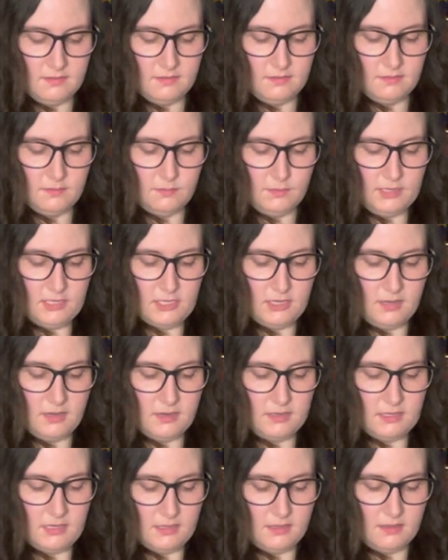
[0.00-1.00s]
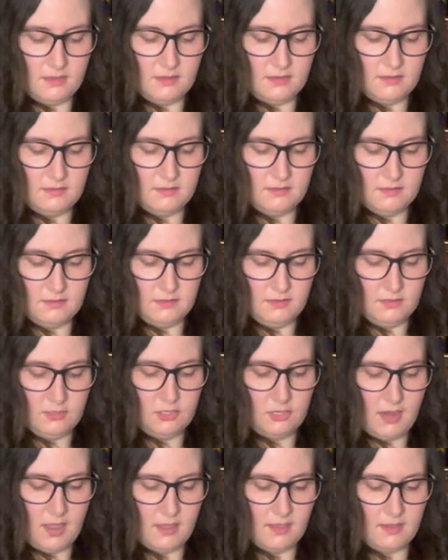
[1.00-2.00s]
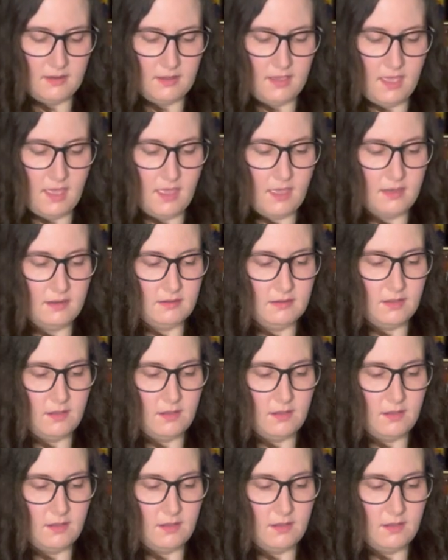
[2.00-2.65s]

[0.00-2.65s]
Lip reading: reaching into the jagged can.